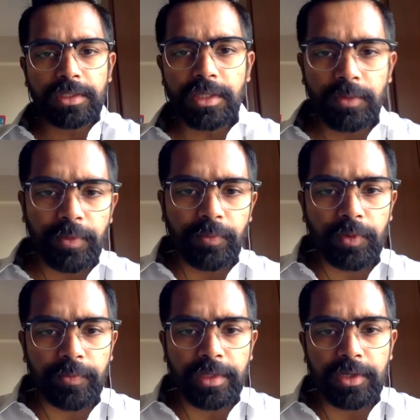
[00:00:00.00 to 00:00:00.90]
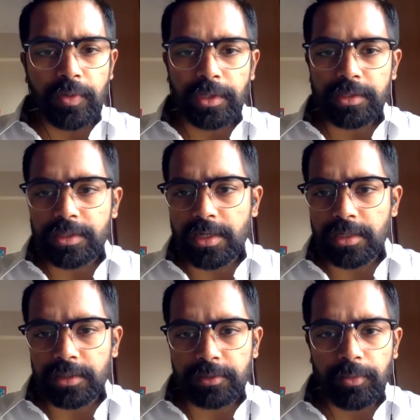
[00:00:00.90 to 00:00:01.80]
thing what we need to
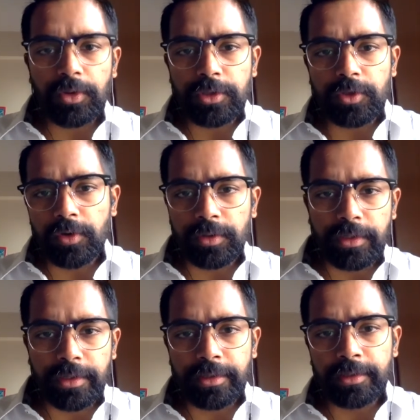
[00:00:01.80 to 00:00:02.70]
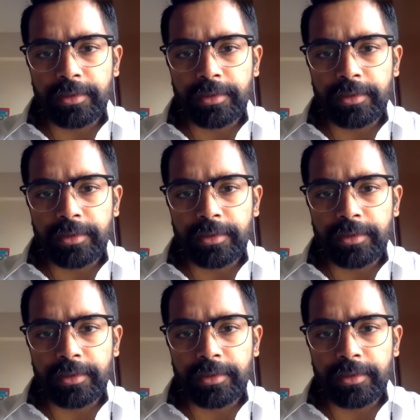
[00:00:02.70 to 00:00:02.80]
understand is polished concrete